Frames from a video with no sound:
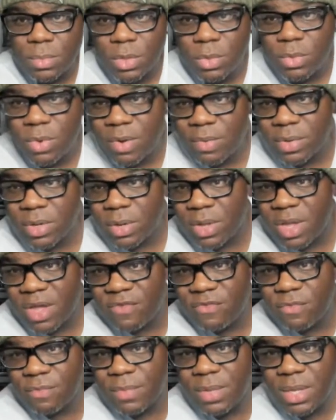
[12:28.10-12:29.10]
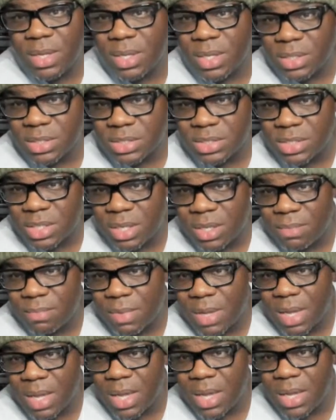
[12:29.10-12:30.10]
Whoever don't F me can suck
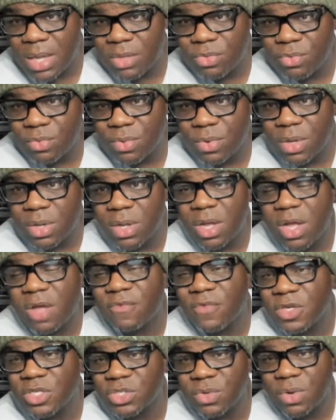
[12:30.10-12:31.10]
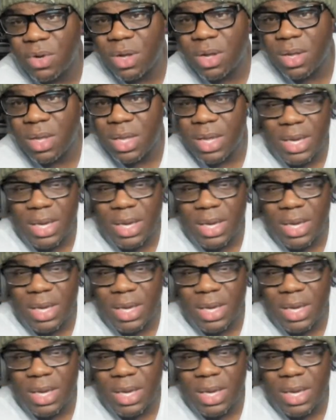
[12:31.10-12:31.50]
my ass through a coffee straw.